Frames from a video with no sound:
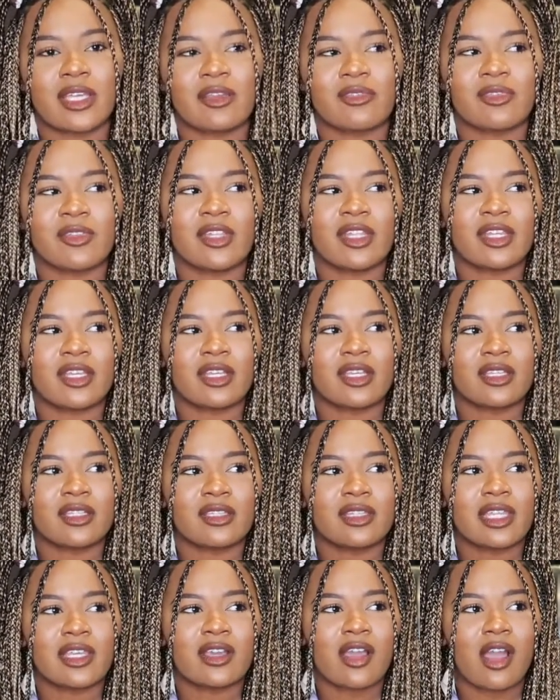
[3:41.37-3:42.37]
I feel
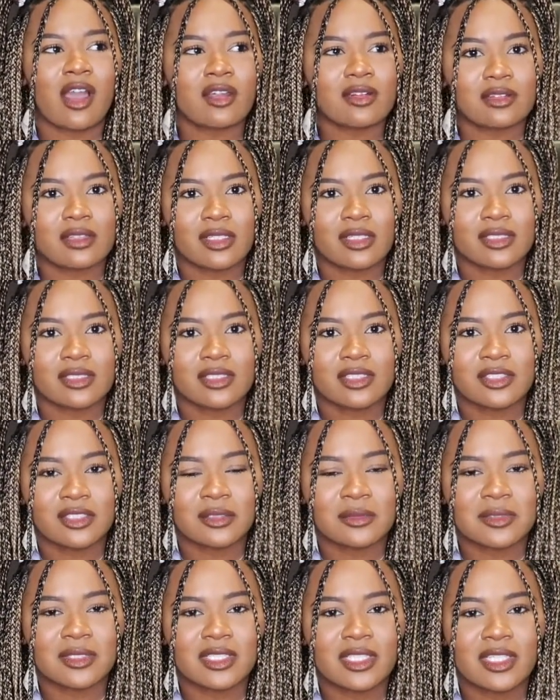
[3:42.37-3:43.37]
like they coddle us, you
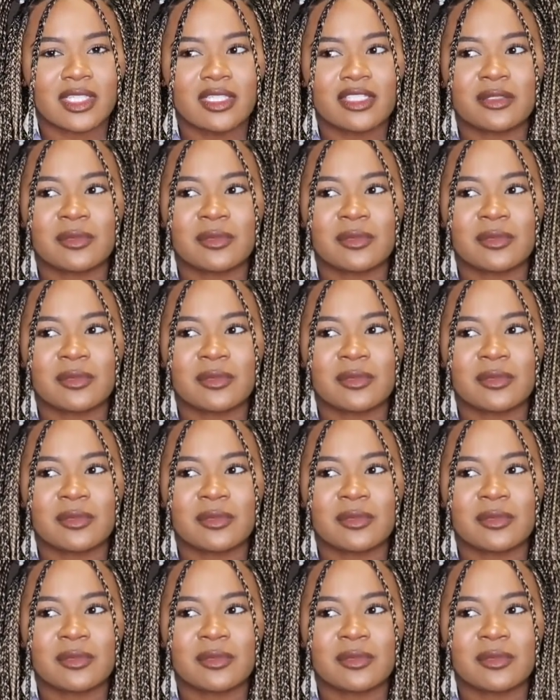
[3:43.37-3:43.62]
know what I'm saying?